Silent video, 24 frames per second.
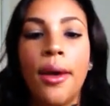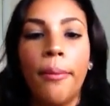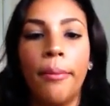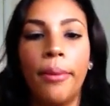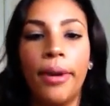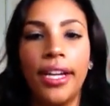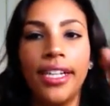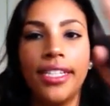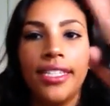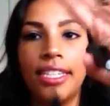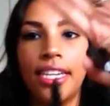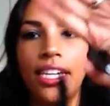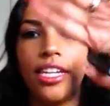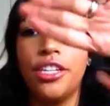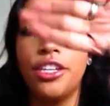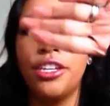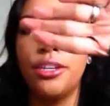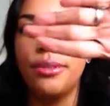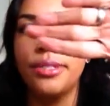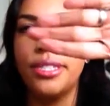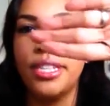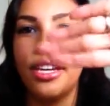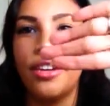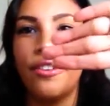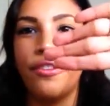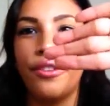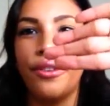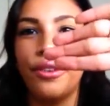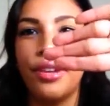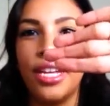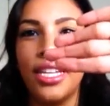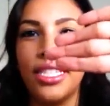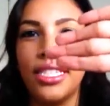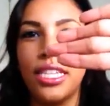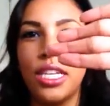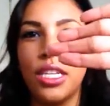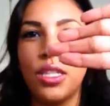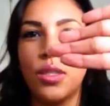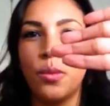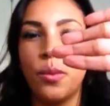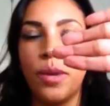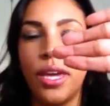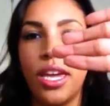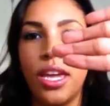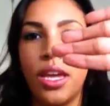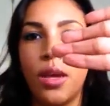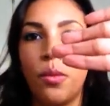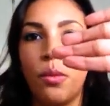but I did use it a few days this
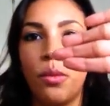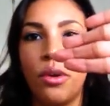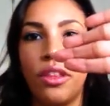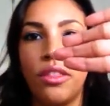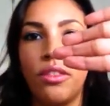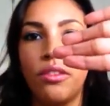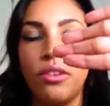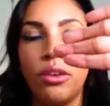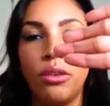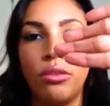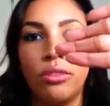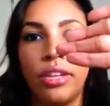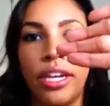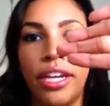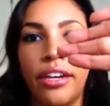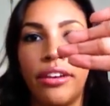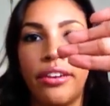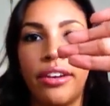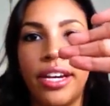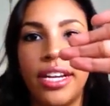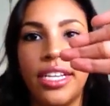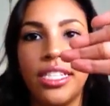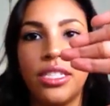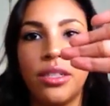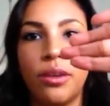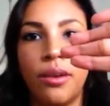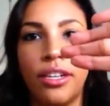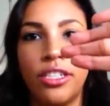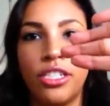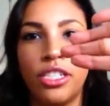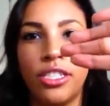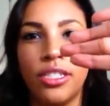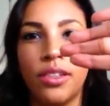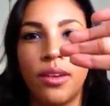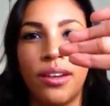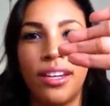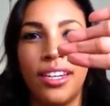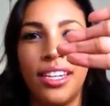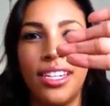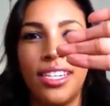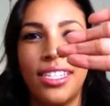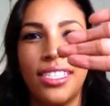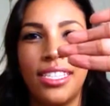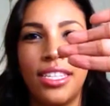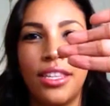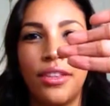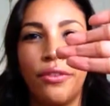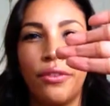week with no layering, so I just gone in
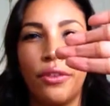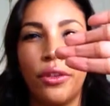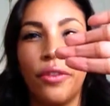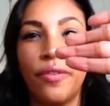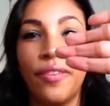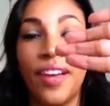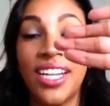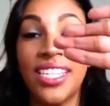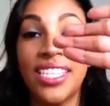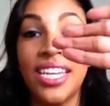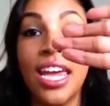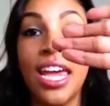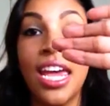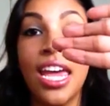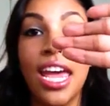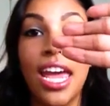to see the full effect.